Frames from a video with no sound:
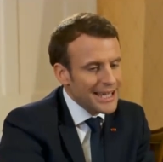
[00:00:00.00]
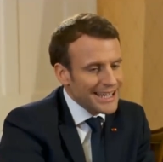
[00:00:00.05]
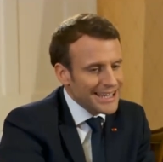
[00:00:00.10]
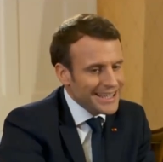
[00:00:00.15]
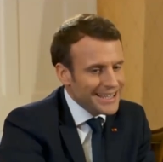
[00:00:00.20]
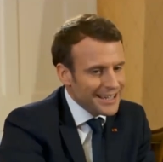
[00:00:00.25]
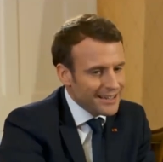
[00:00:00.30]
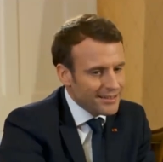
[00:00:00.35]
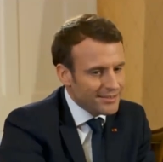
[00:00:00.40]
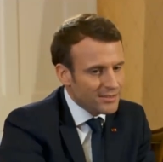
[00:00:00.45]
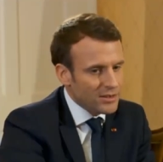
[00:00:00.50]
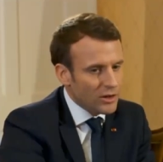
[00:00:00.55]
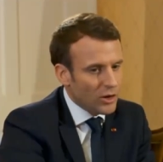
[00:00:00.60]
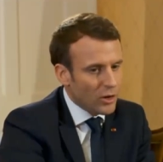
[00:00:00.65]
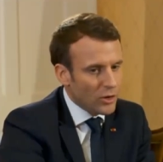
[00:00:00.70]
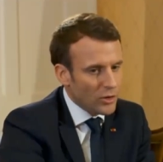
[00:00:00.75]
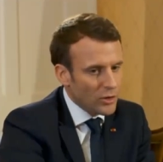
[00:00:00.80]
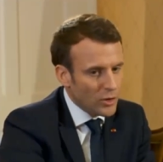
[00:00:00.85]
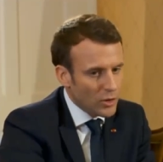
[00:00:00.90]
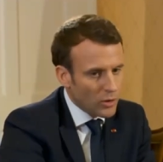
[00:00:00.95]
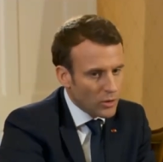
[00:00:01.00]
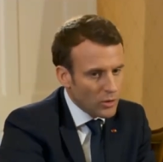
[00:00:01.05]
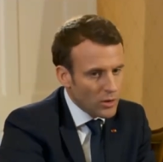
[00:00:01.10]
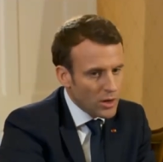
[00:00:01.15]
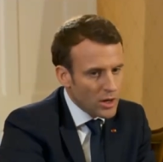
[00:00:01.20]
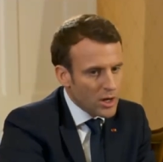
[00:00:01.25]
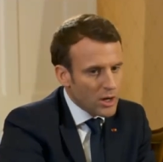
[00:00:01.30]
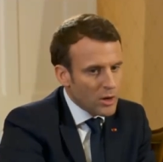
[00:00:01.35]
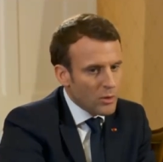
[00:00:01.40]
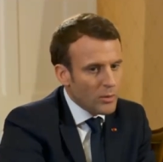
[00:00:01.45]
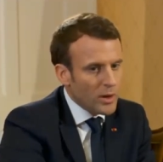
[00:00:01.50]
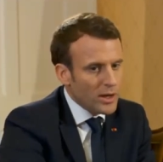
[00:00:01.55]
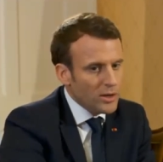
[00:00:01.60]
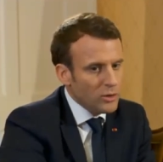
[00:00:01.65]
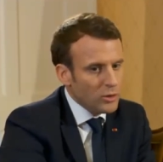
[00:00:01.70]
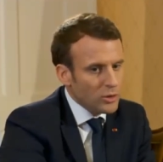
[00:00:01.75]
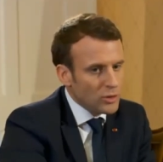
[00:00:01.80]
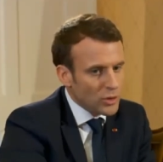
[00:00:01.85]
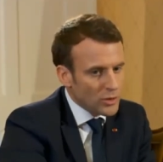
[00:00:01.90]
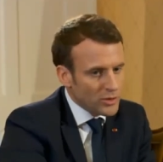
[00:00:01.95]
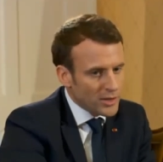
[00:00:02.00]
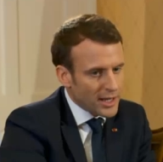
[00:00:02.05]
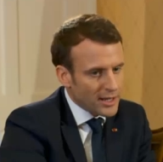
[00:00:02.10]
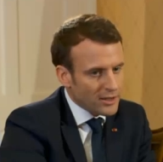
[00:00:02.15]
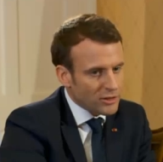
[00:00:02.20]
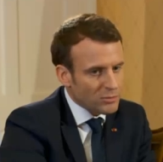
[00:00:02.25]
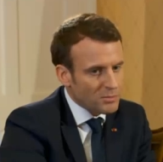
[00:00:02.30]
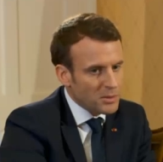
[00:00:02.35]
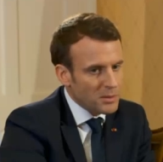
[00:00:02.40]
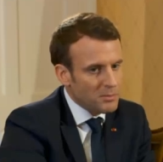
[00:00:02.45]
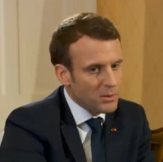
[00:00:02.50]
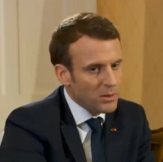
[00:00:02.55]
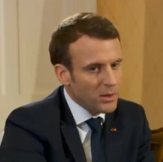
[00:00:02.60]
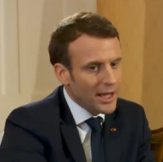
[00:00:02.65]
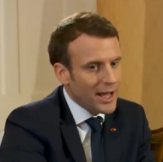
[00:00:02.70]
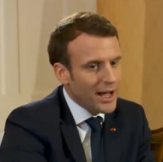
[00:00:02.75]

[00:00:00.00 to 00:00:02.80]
yes or no when you don't ask people